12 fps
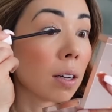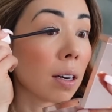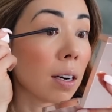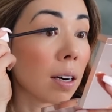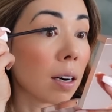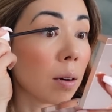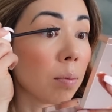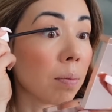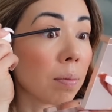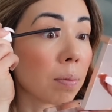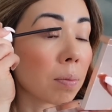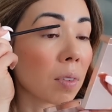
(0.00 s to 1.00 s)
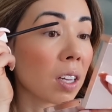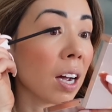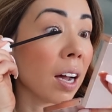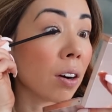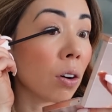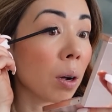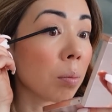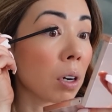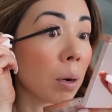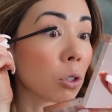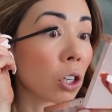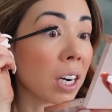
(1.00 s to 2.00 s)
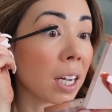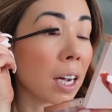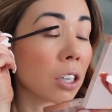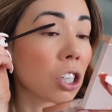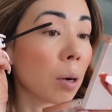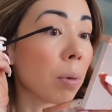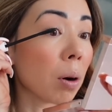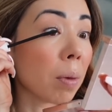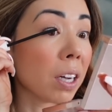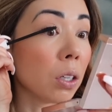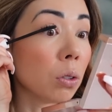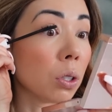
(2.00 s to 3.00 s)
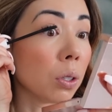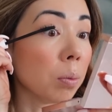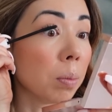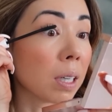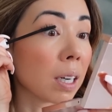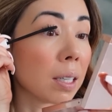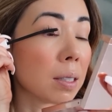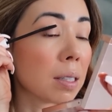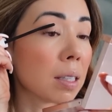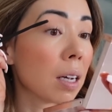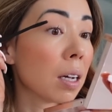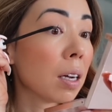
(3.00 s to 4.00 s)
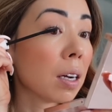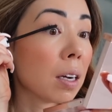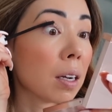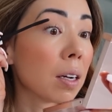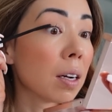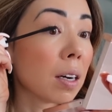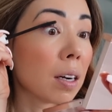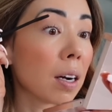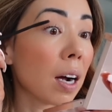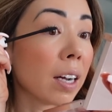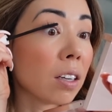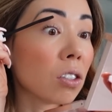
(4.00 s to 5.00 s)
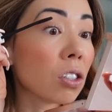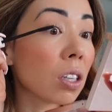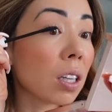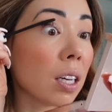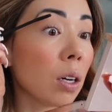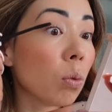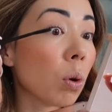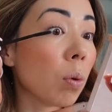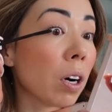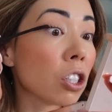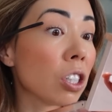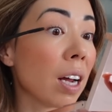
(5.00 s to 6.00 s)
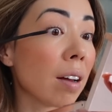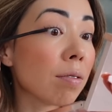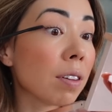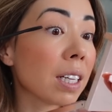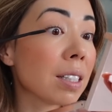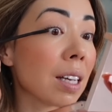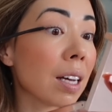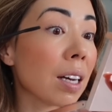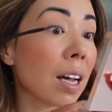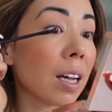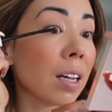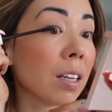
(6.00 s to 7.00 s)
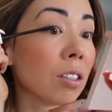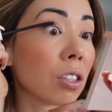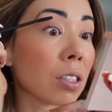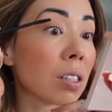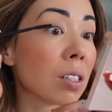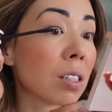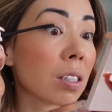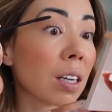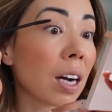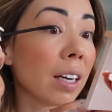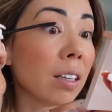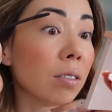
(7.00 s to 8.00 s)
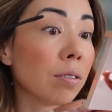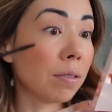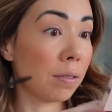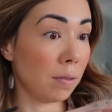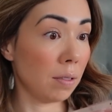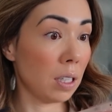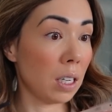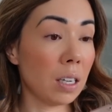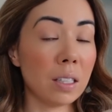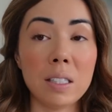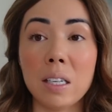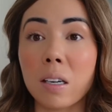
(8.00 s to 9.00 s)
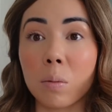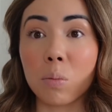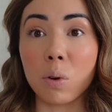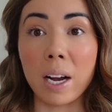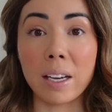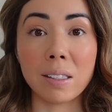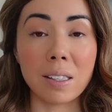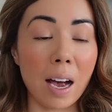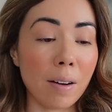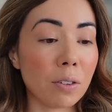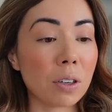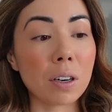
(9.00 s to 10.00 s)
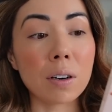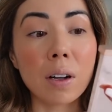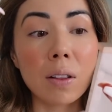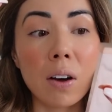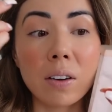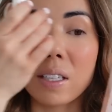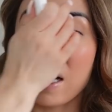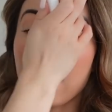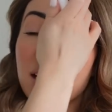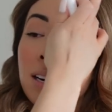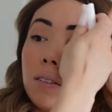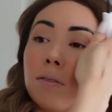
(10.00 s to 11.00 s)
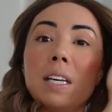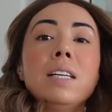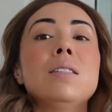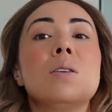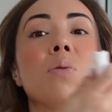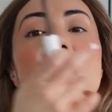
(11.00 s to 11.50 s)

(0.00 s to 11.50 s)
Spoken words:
yeah, I don't know, I'm trying to catch up on my YouTube because I usually will watch Netflix at night and just kind of decompress after a long day of kids and